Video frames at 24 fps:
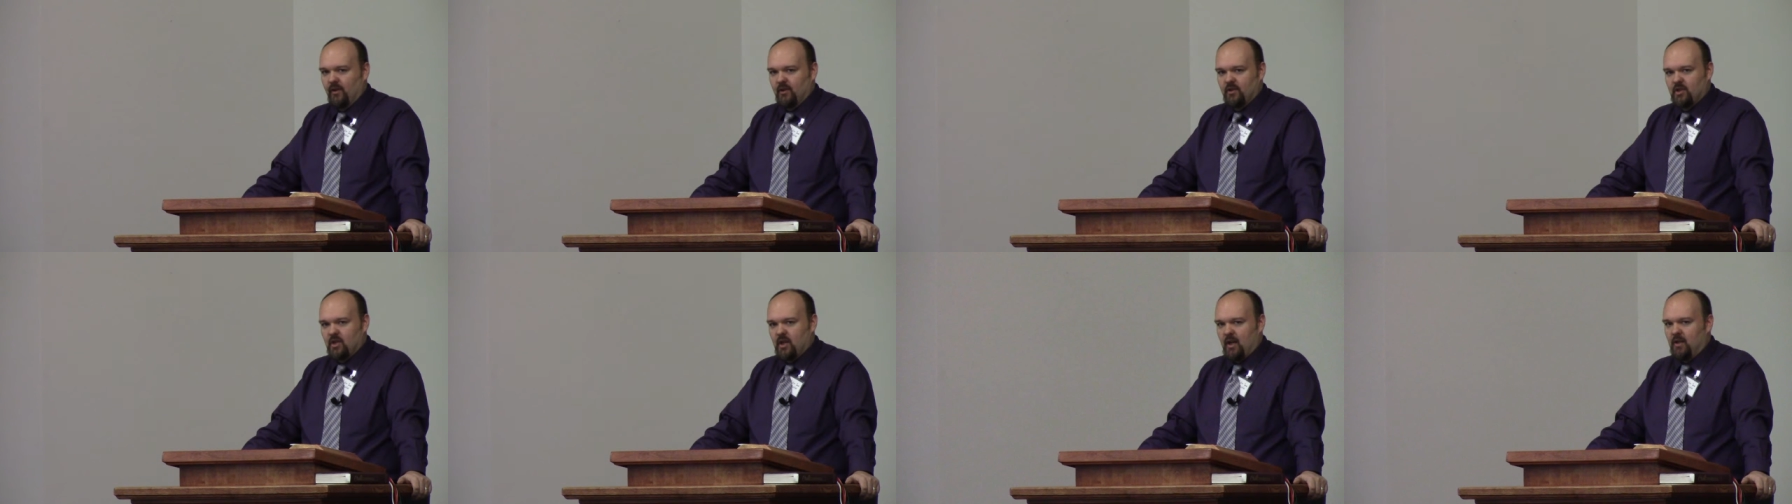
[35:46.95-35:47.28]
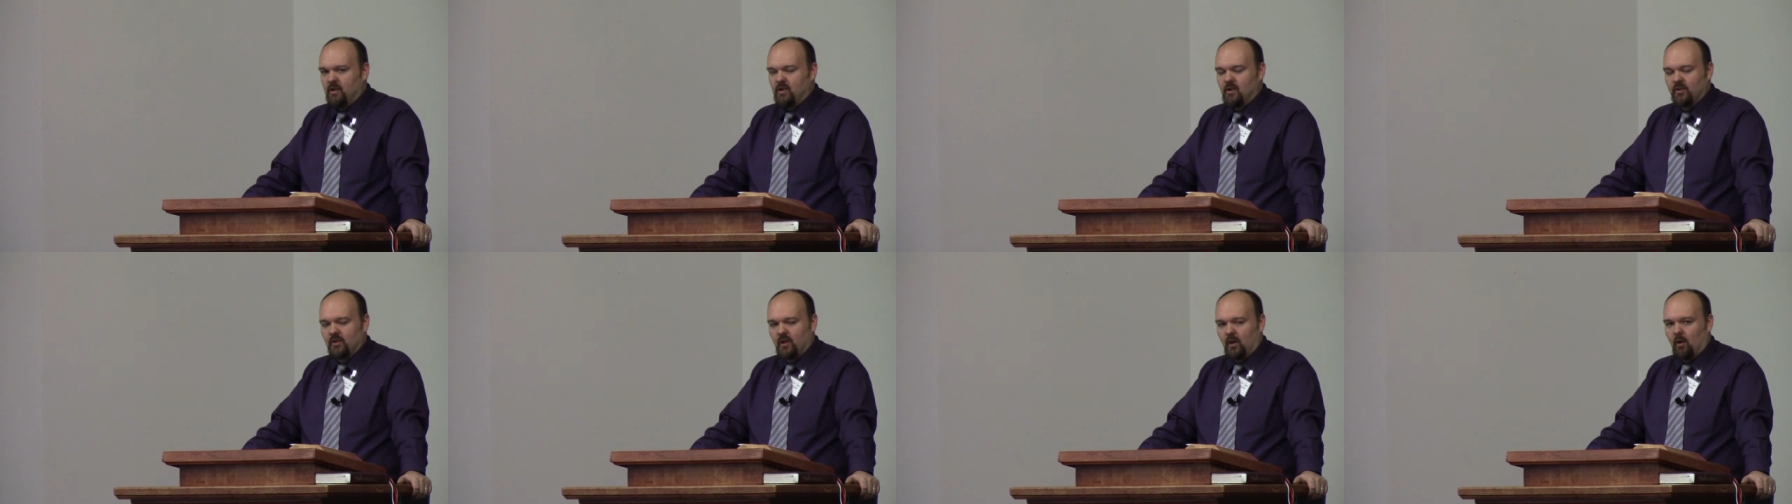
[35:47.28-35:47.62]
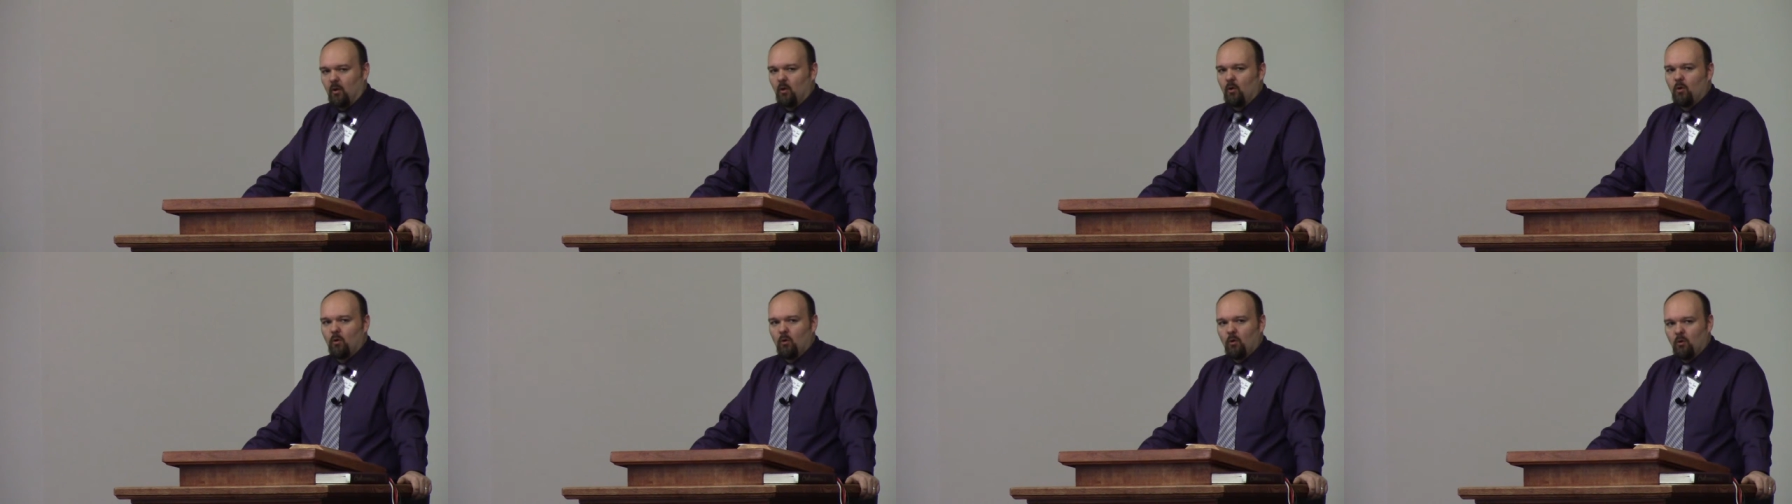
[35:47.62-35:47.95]
It changes our
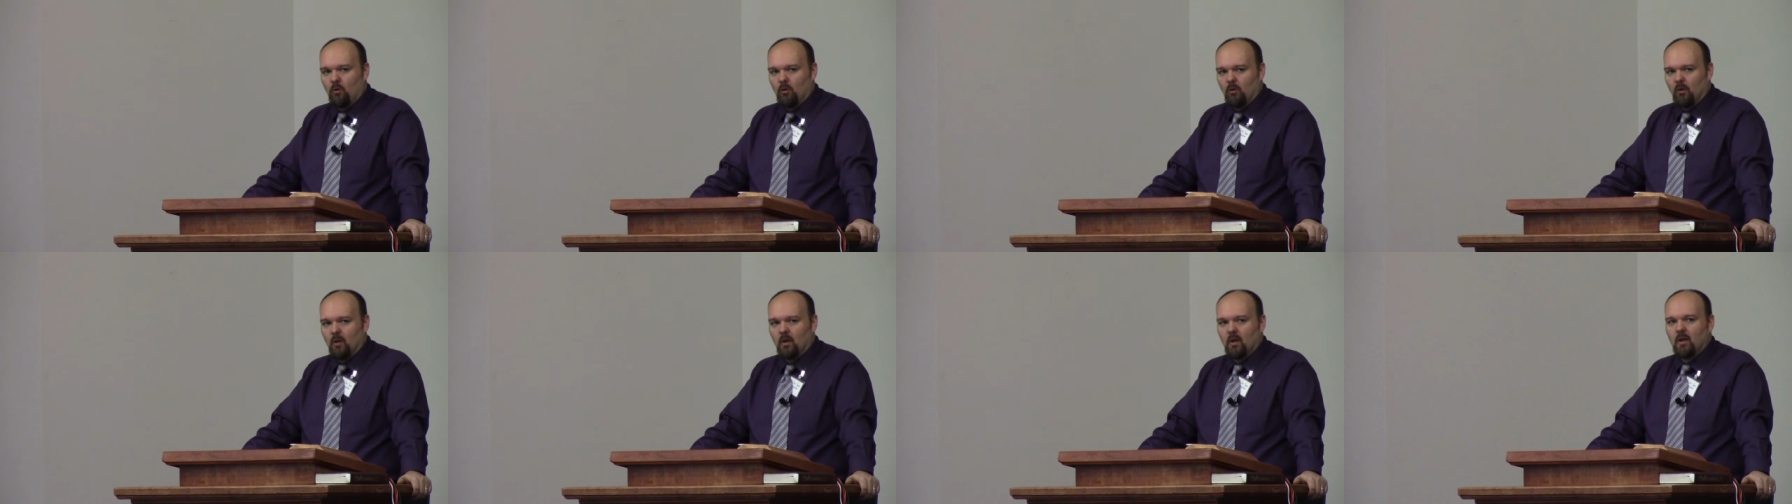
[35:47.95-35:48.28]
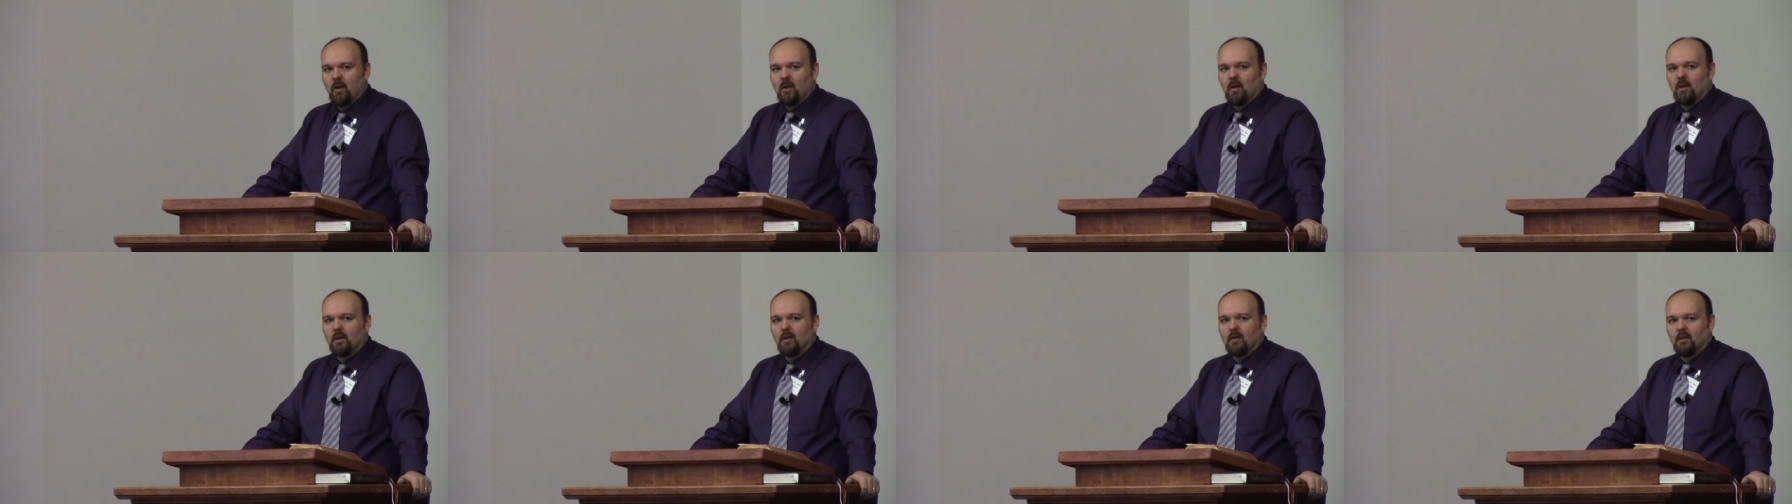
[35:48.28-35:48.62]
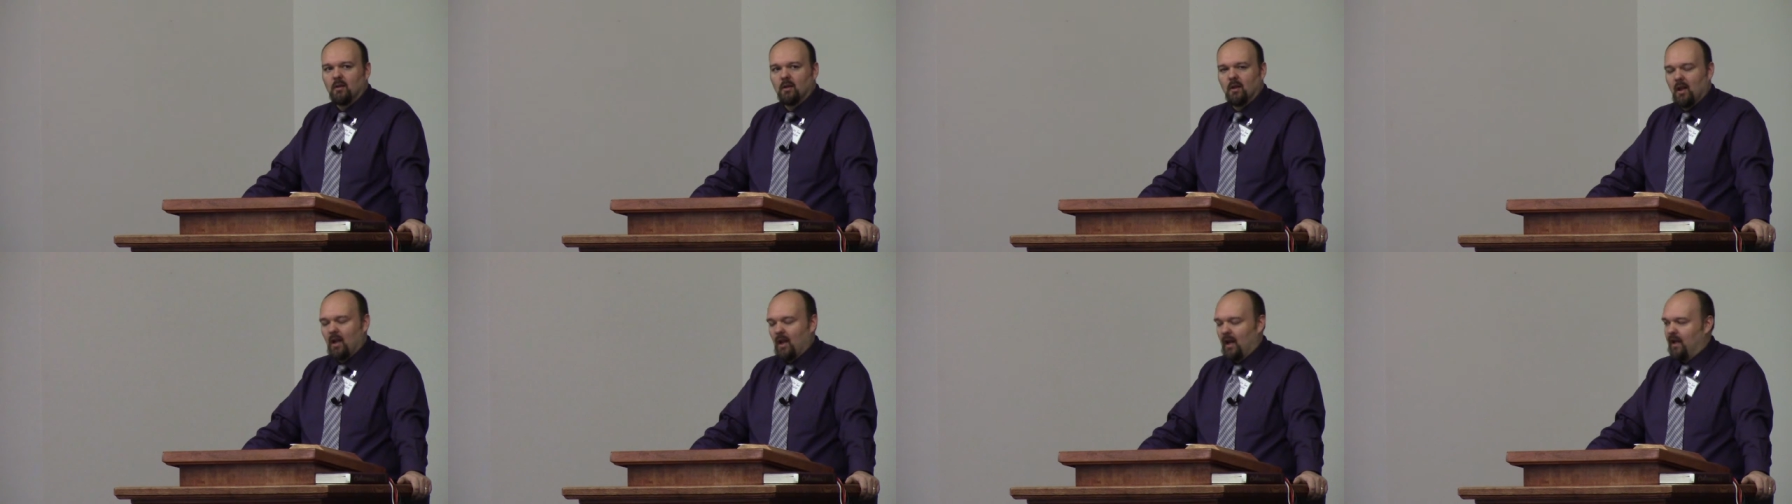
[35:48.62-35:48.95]
whole
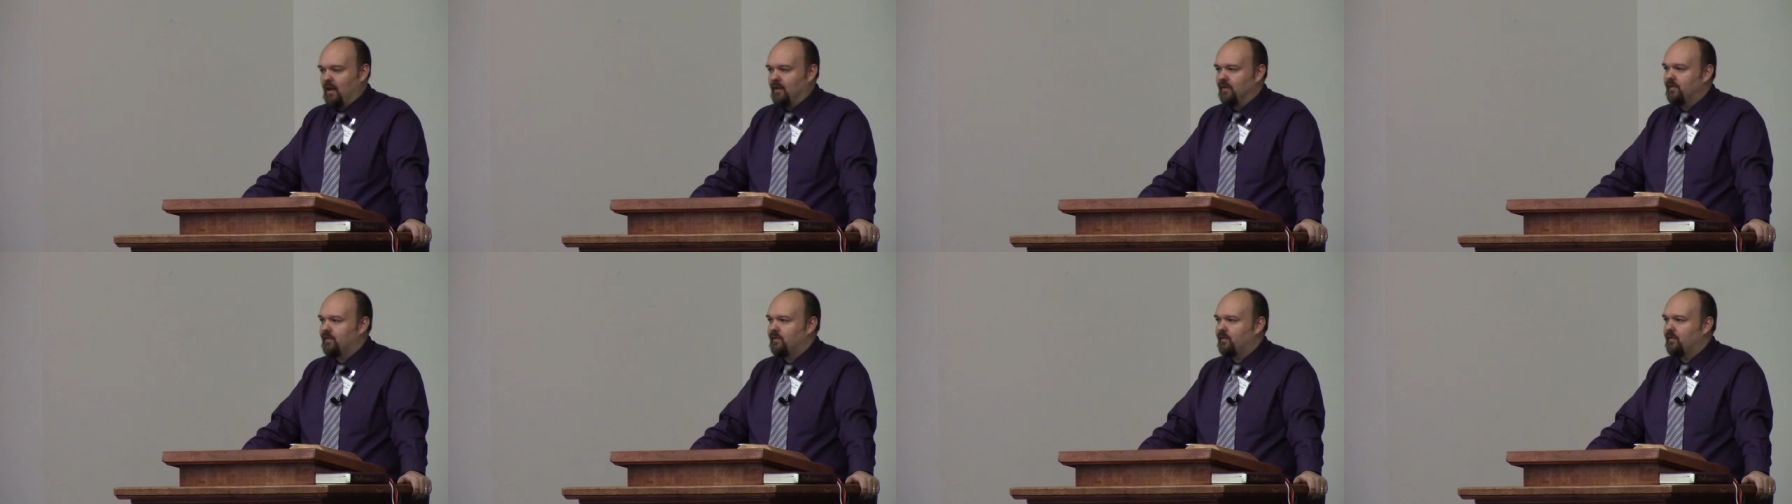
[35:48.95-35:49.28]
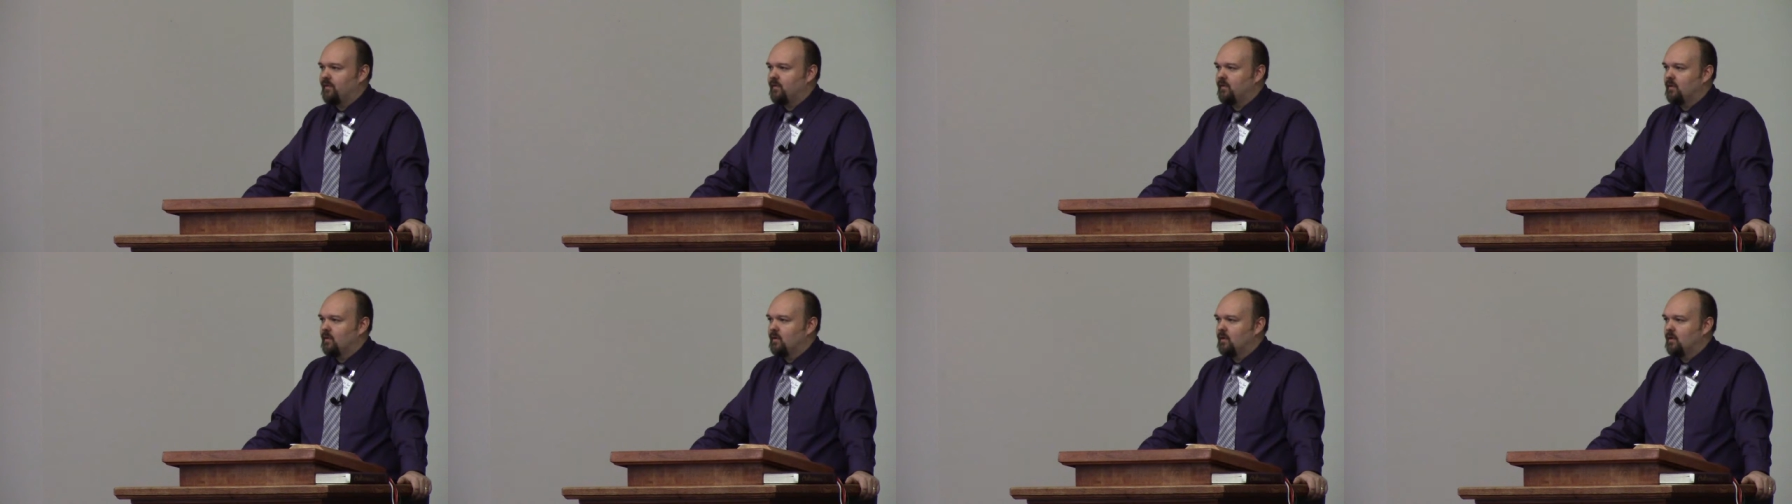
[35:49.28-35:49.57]
life.